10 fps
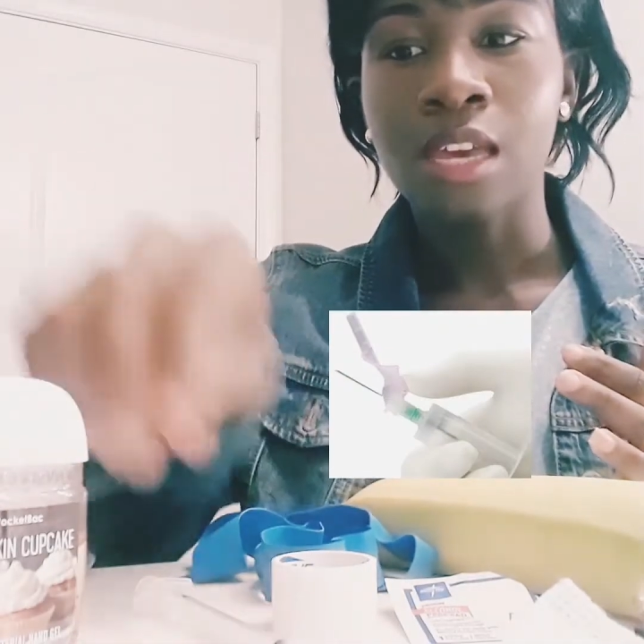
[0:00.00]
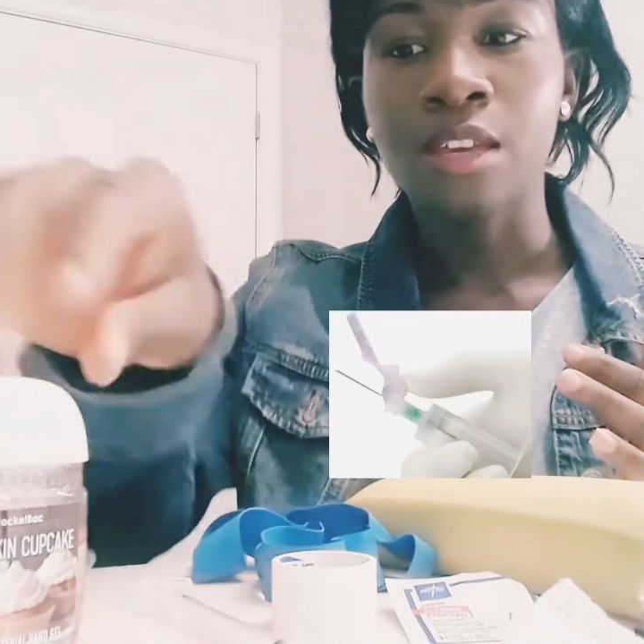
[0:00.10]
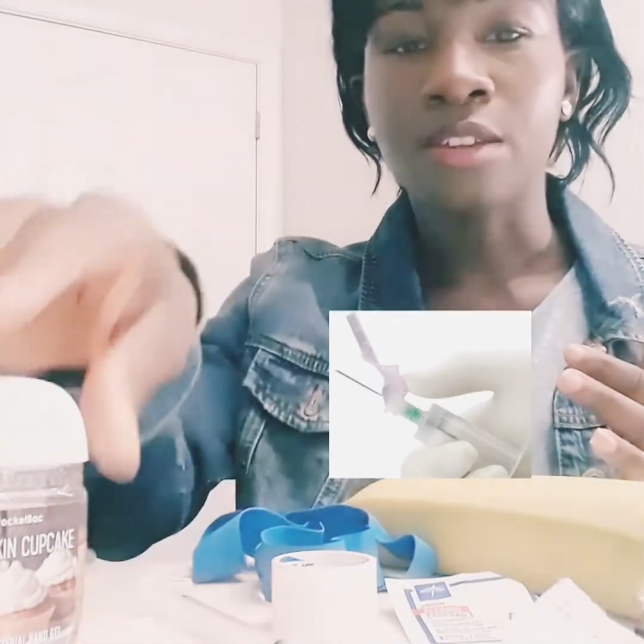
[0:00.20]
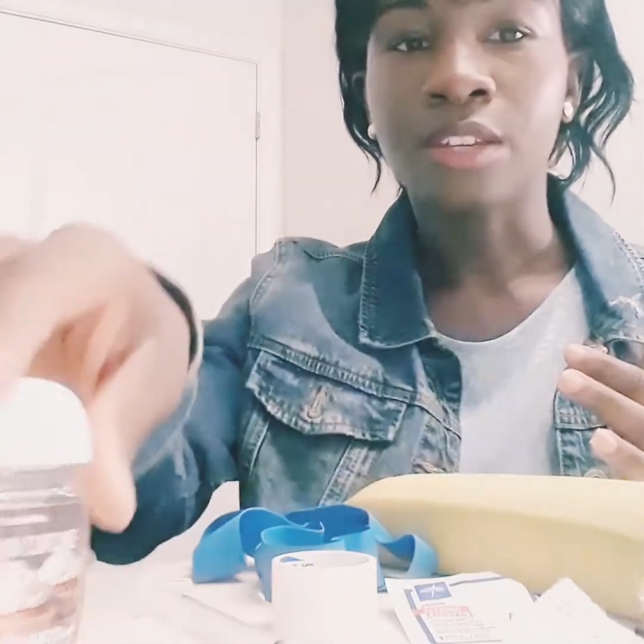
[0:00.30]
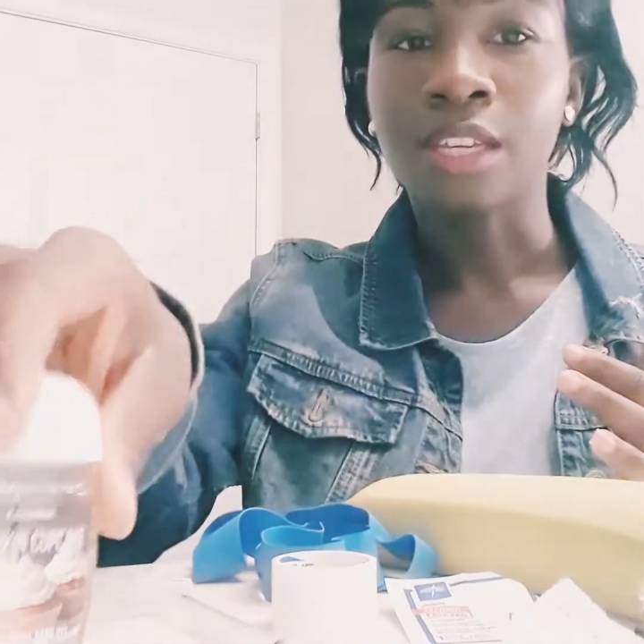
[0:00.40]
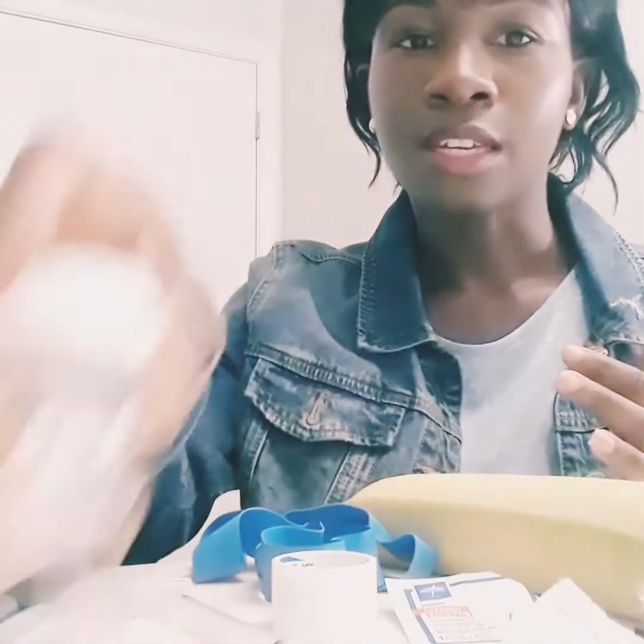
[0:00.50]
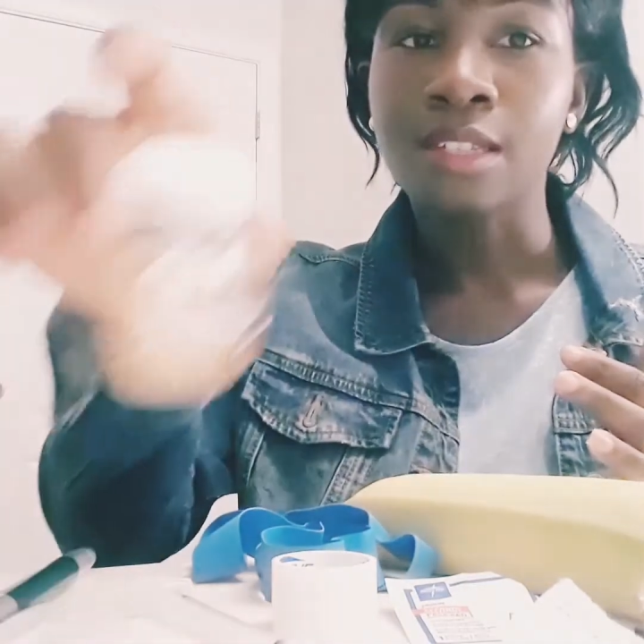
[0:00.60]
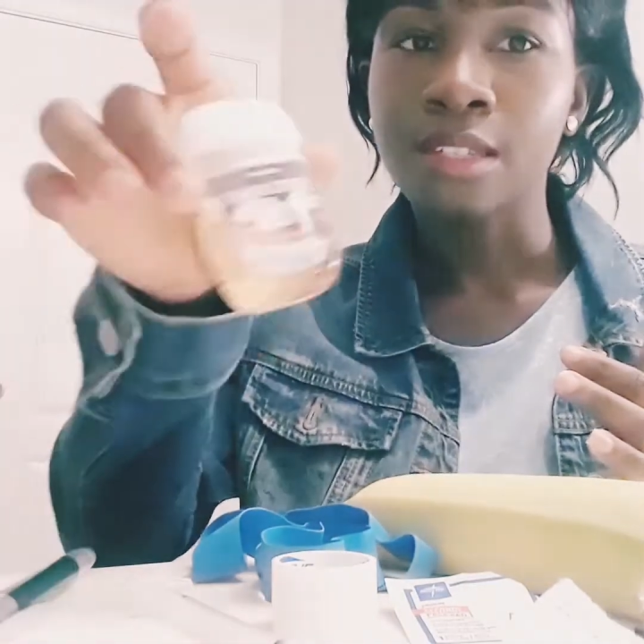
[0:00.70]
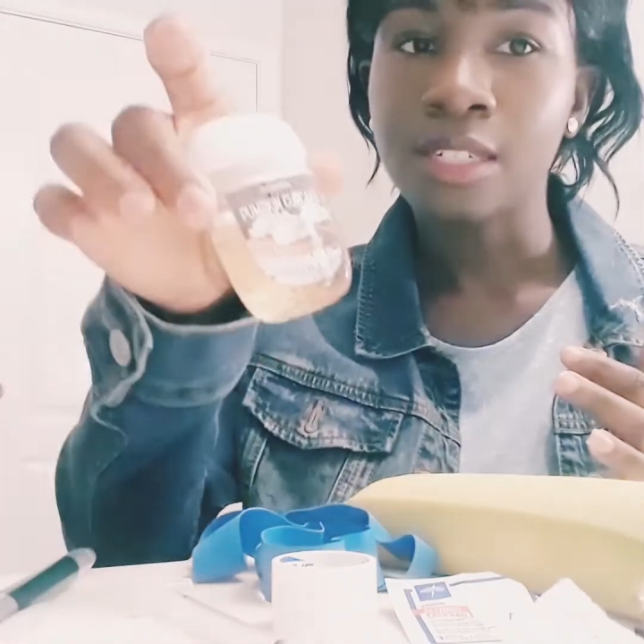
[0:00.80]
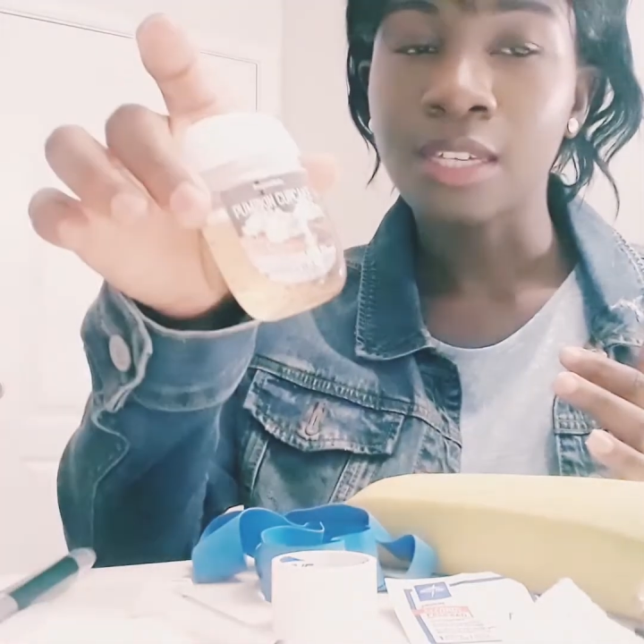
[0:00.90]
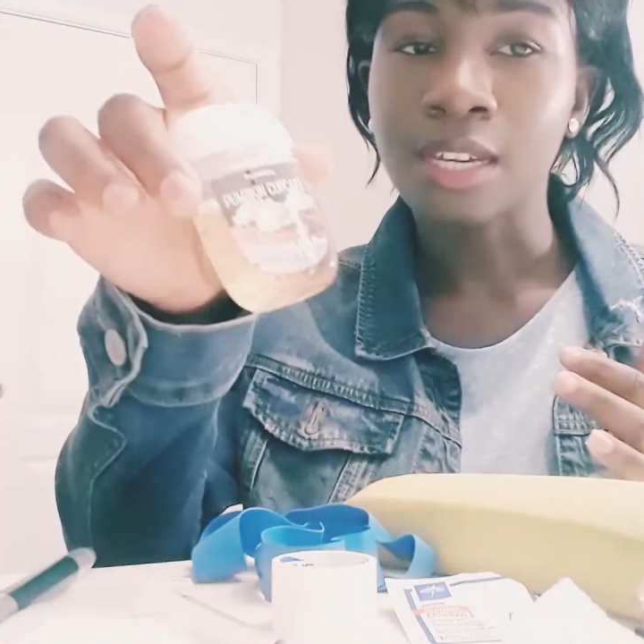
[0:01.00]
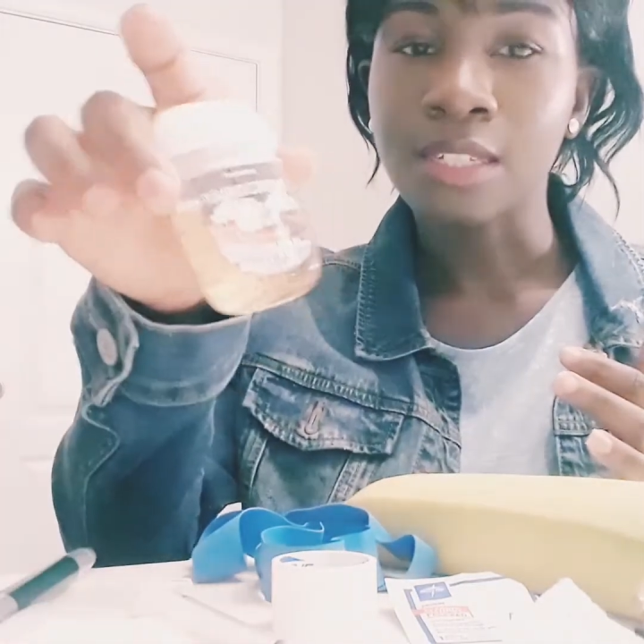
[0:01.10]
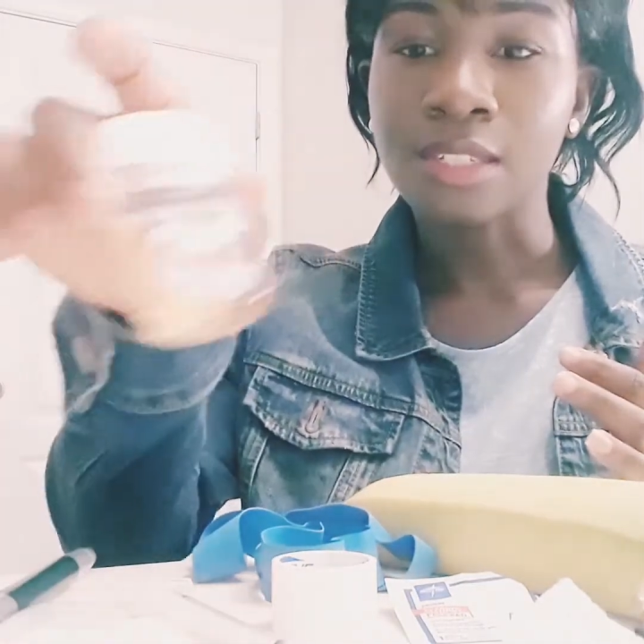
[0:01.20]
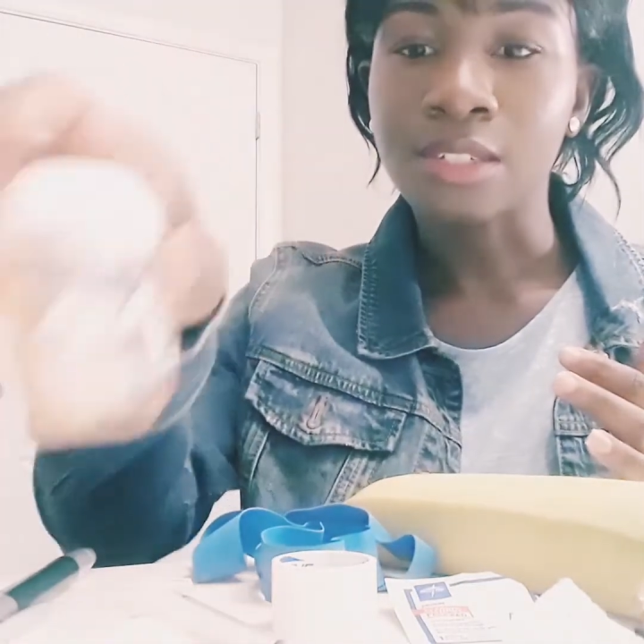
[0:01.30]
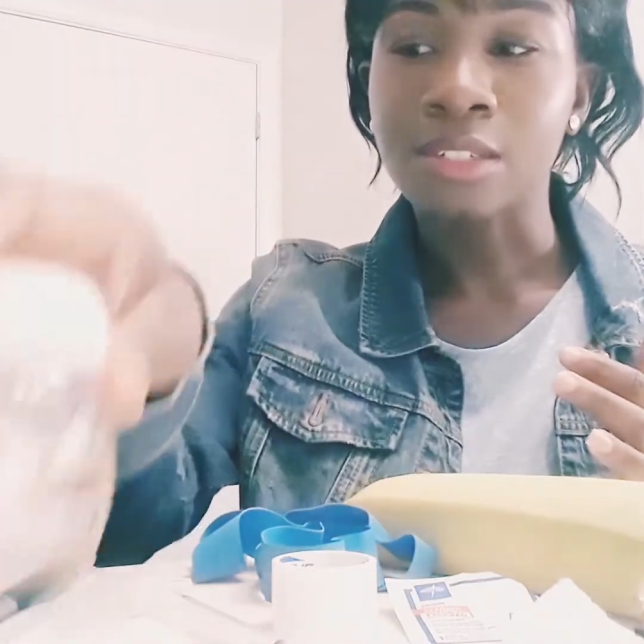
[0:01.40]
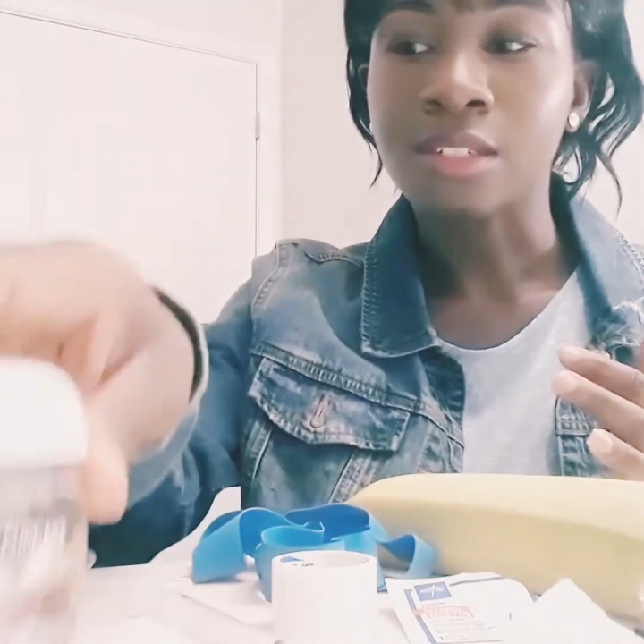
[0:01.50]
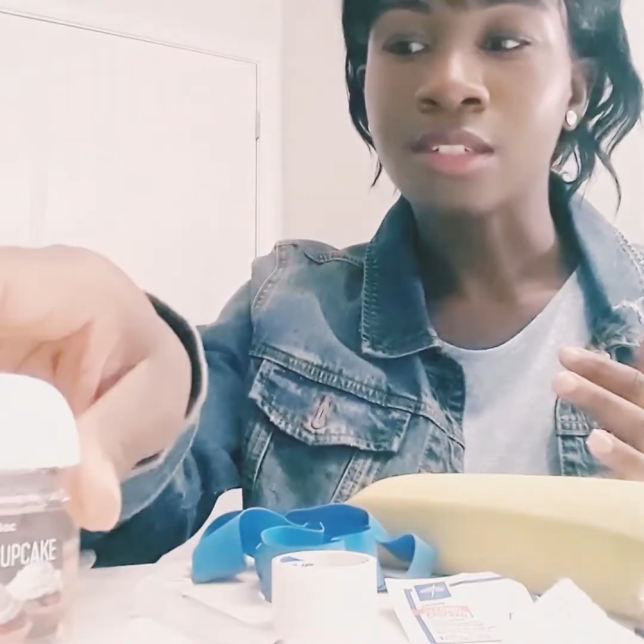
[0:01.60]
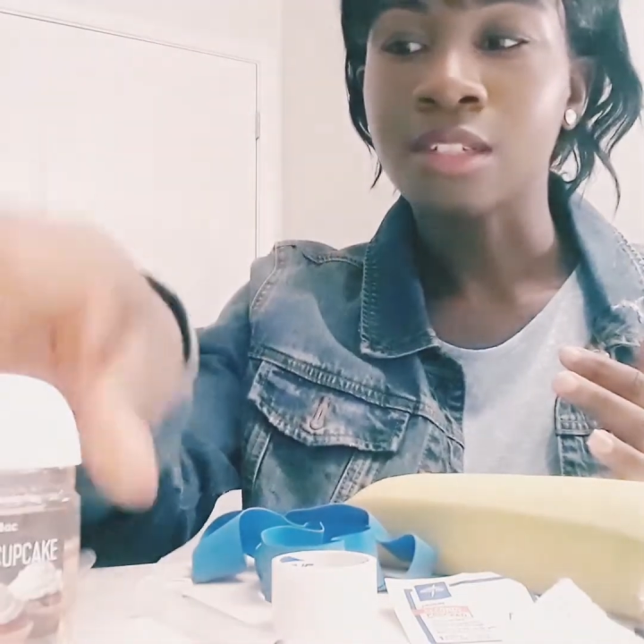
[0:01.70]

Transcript: You need hand sanitizer,